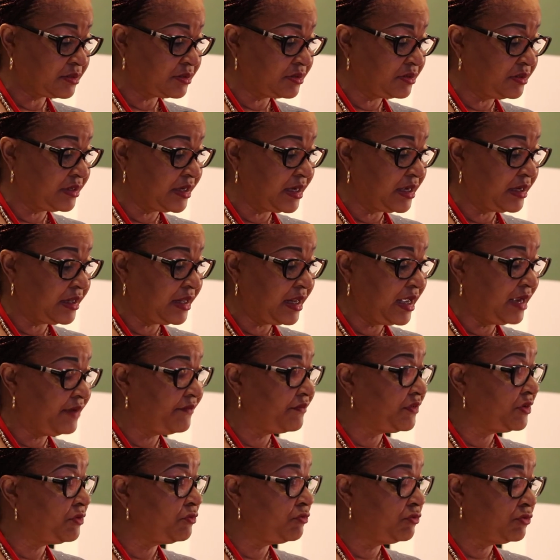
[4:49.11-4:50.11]
their
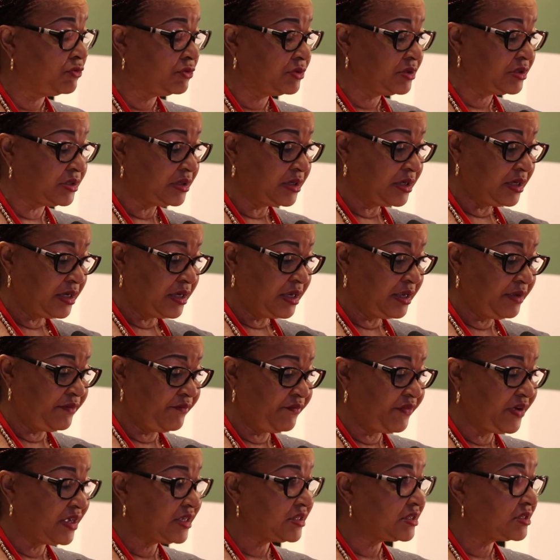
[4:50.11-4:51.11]
livelihood,
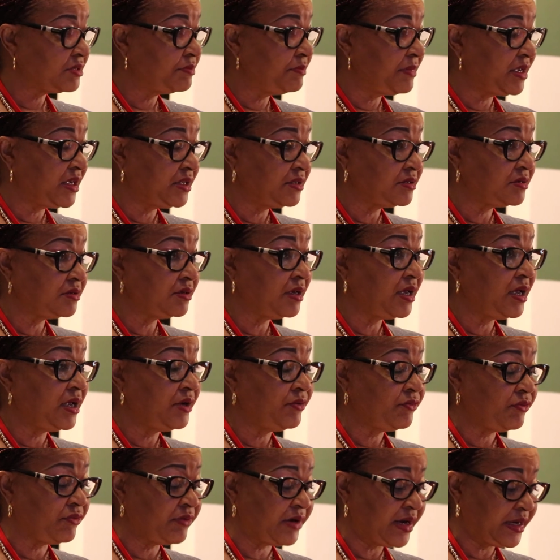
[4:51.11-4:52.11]
investment, and
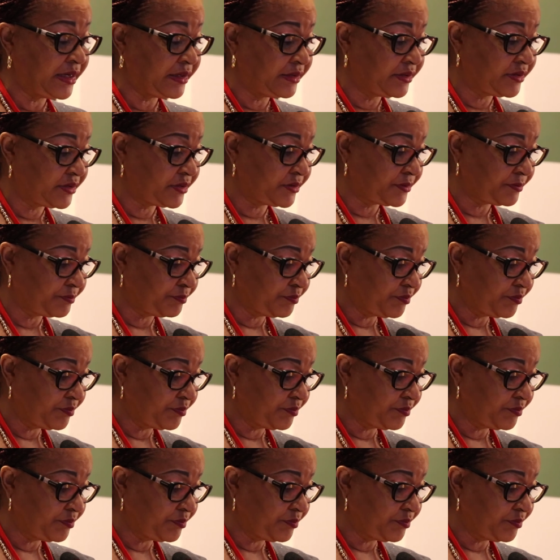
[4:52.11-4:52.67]
rights.